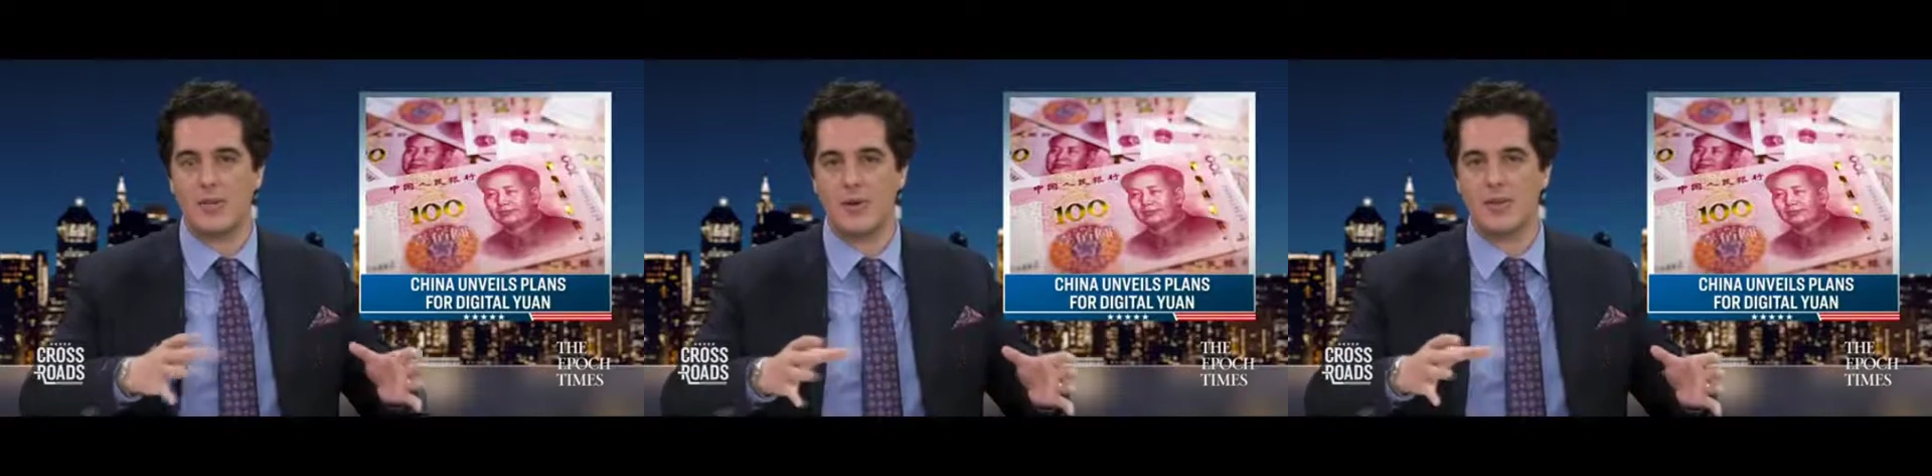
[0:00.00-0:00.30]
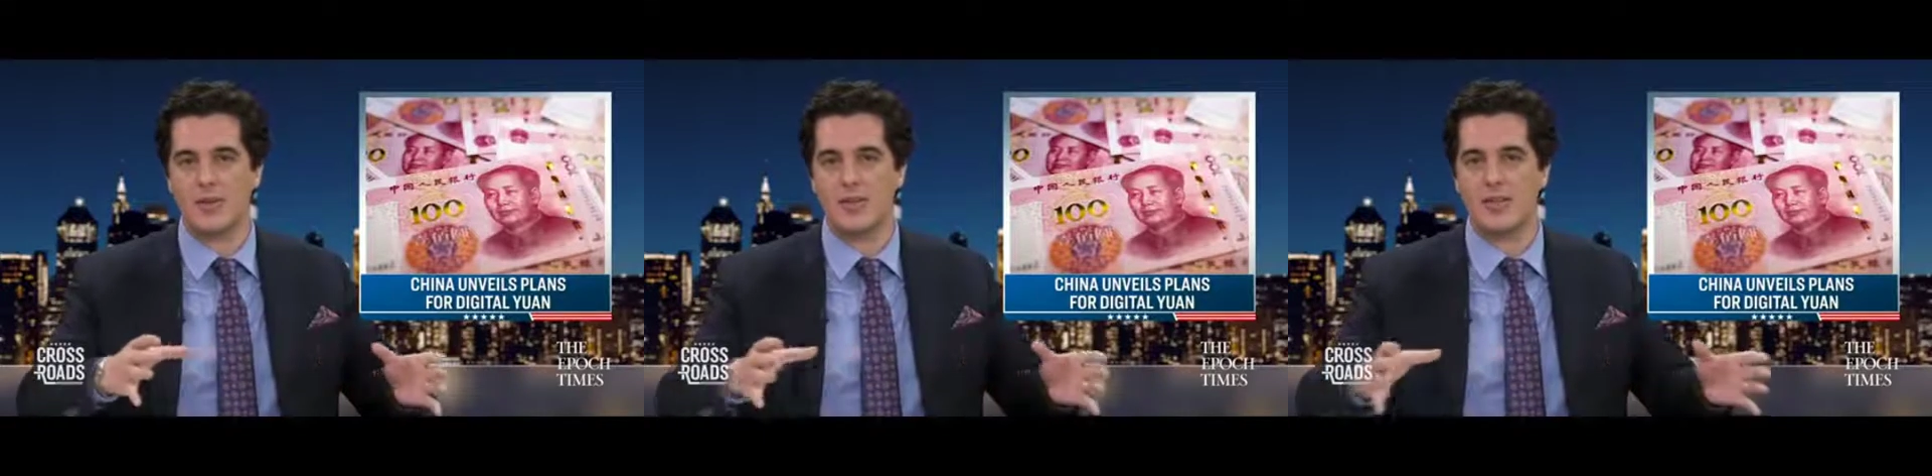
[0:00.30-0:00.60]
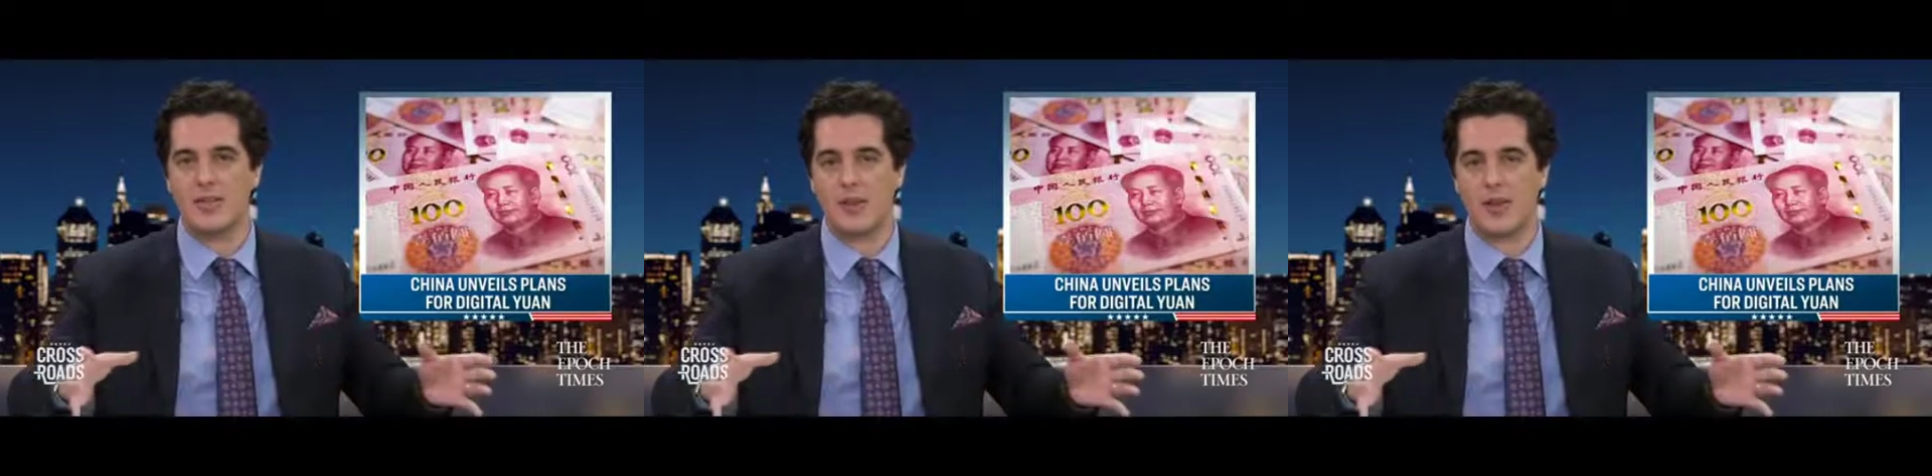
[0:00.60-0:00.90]

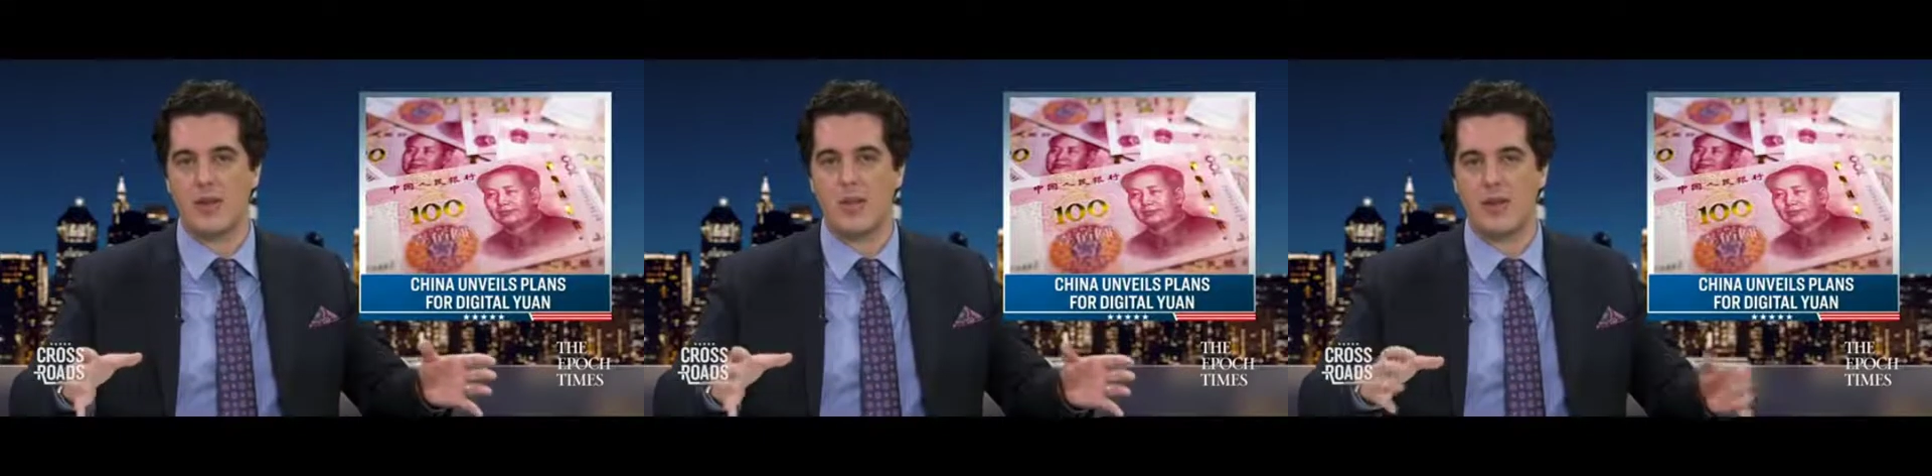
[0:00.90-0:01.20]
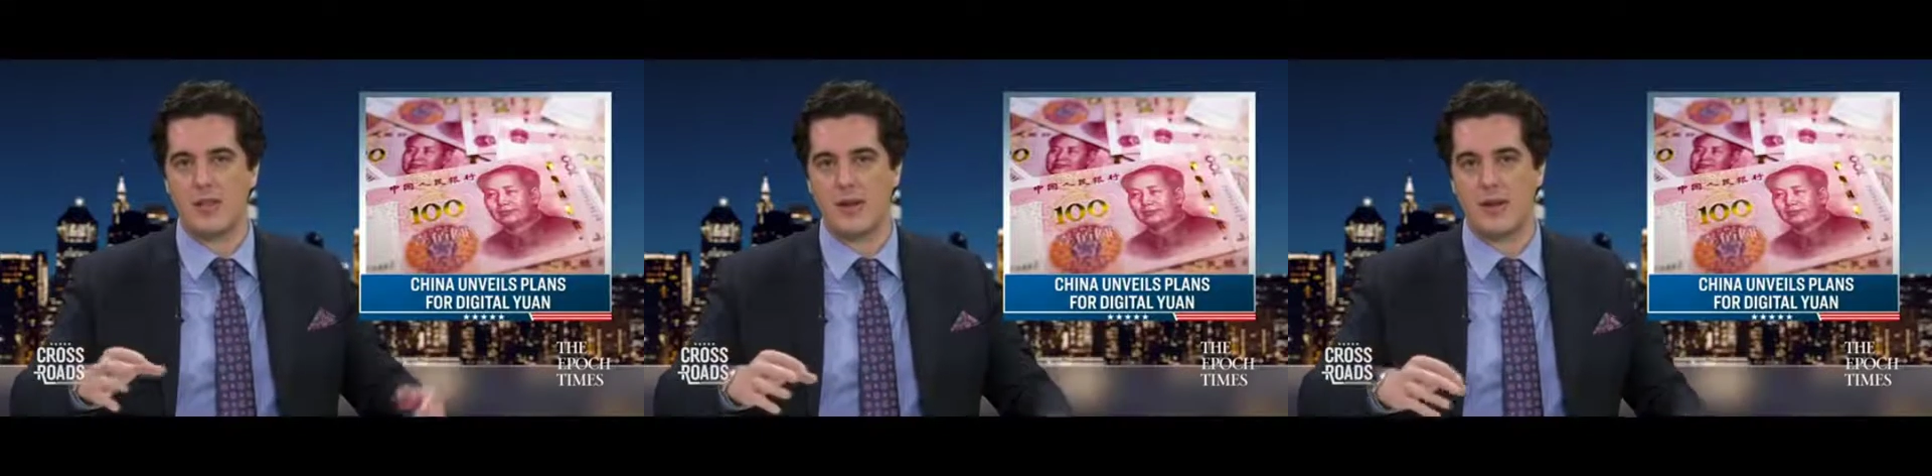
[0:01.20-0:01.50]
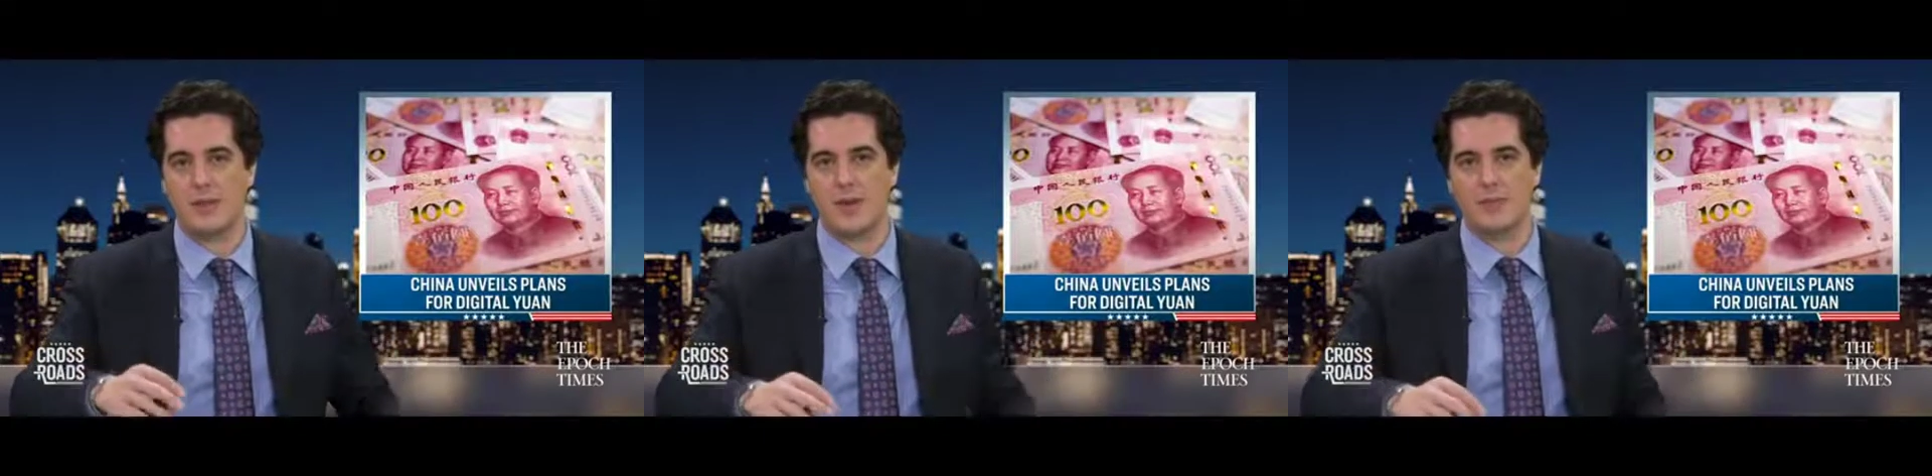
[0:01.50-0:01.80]
purchases and where that money's
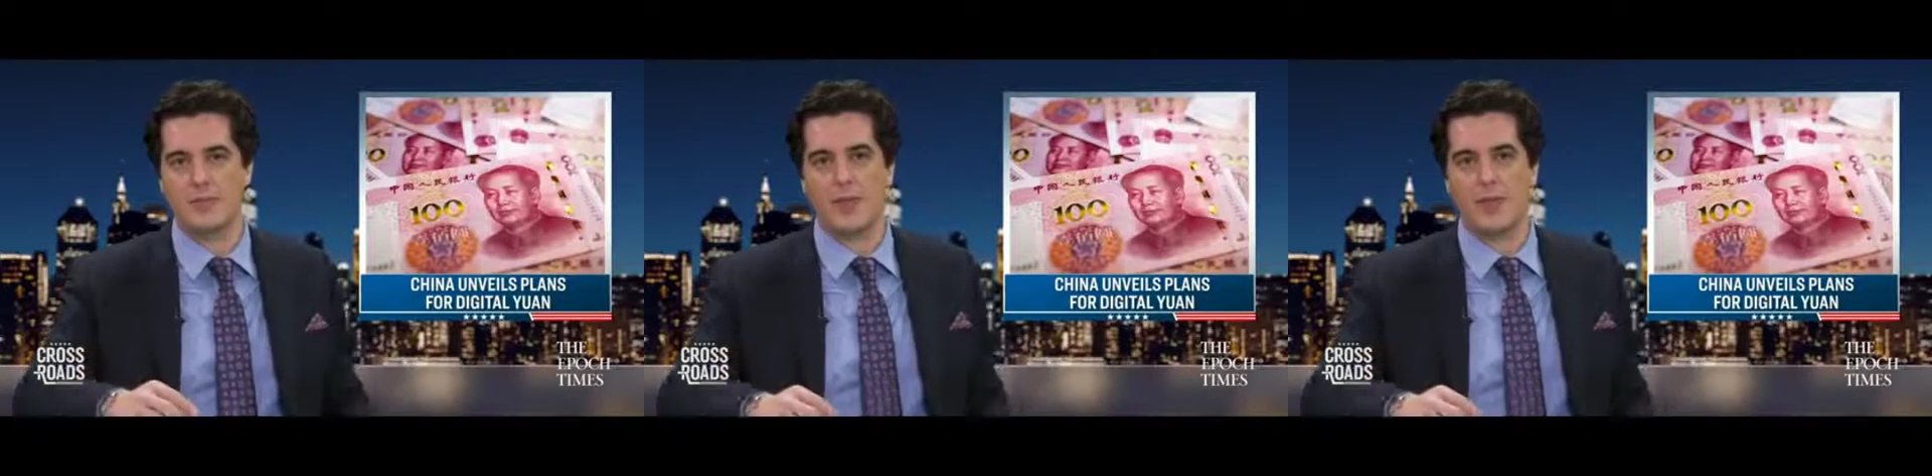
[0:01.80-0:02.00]
going.